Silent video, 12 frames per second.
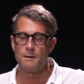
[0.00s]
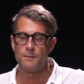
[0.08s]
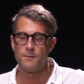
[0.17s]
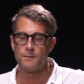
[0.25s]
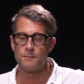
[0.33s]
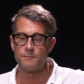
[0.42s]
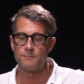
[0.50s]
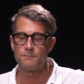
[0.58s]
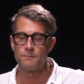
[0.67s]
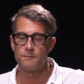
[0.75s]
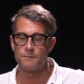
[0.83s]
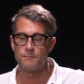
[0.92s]

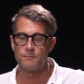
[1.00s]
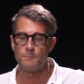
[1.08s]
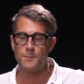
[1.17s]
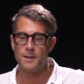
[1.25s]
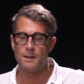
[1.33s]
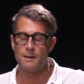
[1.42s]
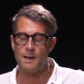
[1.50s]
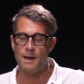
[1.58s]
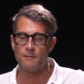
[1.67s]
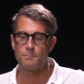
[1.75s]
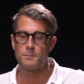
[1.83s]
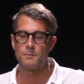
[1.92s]
there's there's something
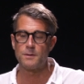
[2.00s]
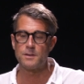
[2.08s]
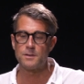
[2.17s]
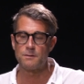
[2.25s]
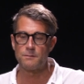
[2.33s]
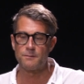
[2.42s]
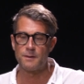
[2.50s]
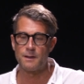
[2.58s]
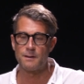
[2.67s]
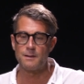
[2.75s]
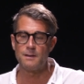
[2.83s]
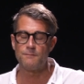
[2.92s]
aspirational
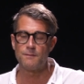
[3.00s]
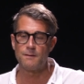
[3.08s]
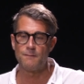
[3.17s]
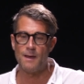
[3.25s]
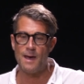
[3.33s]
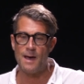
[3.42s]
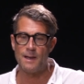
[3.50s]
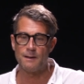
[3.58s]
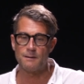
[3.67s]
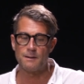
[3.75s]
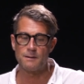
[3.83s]
there even in the attic.